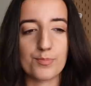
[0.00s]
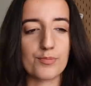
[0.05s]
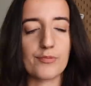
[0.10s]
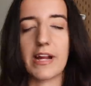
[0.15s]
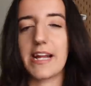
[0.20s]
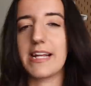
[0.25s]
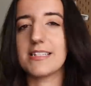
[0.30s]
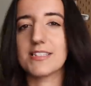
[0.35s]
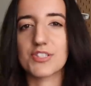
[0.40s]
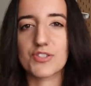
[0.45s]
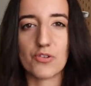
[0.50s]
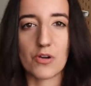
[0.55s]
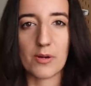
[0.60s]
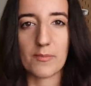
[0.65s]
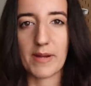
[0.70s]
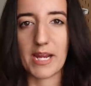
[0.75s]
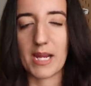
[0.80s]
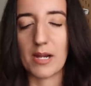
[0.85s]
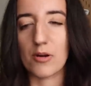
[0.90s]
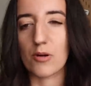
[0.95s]

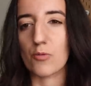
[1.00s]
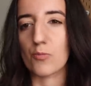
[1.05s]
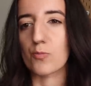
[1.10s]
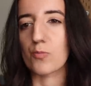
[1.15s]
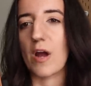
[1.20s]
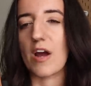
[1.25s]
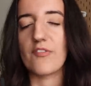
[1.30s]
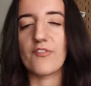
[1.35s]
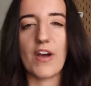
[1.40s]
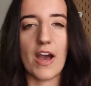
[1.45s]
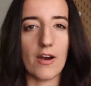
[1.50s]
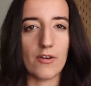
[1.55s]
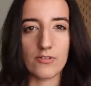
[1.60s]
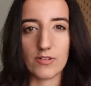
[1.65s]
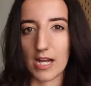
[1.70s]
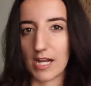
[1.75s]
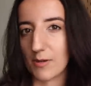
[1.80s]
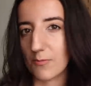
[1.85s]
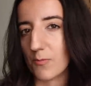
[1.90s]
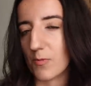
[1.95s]
brainstorming rough
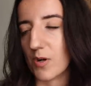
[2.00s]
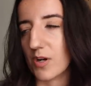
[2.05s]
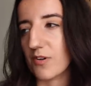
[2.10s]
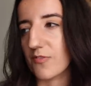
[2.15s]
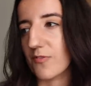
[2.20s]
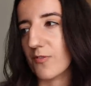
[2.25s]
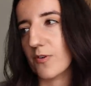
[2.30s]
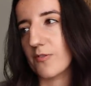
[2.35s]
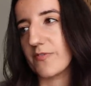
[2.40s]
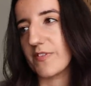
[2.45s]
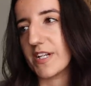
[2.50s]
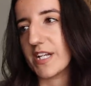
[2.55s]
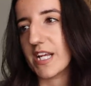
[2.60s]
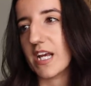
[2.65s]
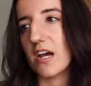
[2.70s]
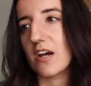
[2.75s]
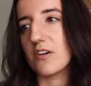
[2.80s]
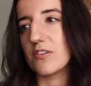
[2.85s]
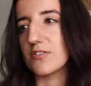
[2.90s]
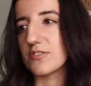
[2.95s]
outline work for
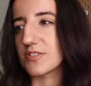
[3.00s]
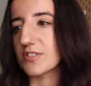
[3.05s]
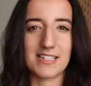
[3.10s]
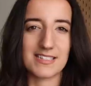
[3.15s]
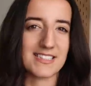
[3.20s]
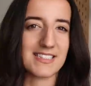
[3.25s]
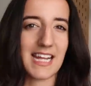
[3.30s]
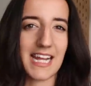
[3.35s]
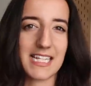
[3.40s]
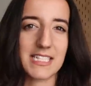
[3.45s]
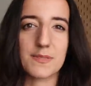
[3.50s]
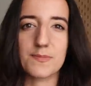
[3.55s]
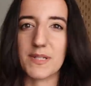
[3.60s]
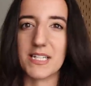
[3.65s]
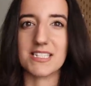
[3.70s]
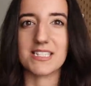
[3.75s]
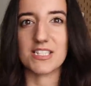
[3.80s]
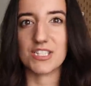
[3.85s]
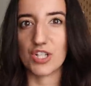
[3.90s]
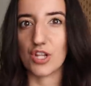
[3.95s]
videos. And it's nice
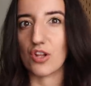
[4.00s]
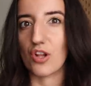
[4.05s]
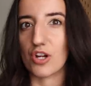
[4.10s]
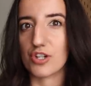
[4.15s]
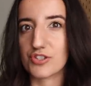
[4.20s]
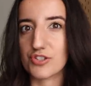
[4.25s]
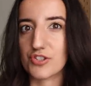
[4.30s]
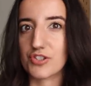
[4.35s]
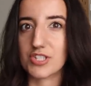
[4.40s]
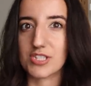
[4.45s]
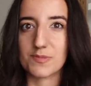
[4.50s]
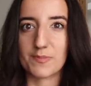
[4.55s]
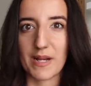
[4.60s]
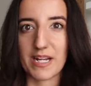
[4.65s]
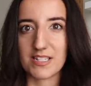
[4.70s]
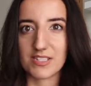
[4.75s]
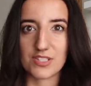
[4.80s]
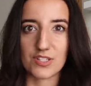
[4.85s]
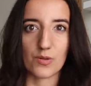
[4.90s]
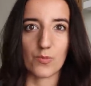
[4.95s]
because it's a larger
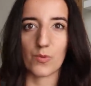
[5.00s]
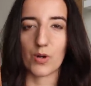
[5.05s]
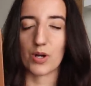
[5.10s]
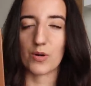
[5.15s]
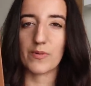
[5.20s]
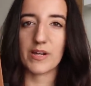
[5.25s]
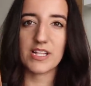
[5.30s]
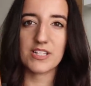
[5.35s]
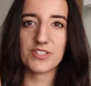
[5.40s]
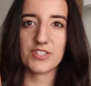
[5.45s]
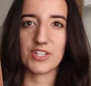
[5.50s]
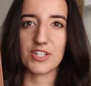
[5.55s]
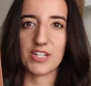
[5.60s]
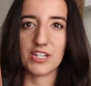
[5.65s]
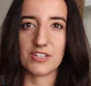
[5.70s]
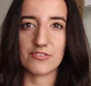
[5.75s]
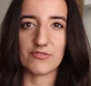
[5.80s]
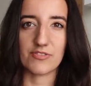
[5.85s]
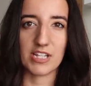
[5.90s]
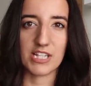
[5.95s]
space to work with so you
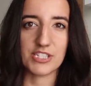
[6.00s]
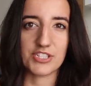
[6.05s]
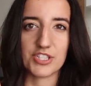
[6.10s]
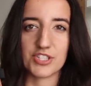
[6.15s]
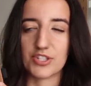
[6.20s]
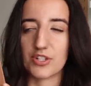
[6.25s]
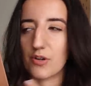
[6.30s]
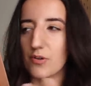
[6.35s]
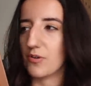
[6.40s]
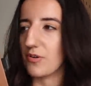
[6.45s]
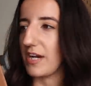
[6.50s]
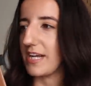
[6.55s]
can really just go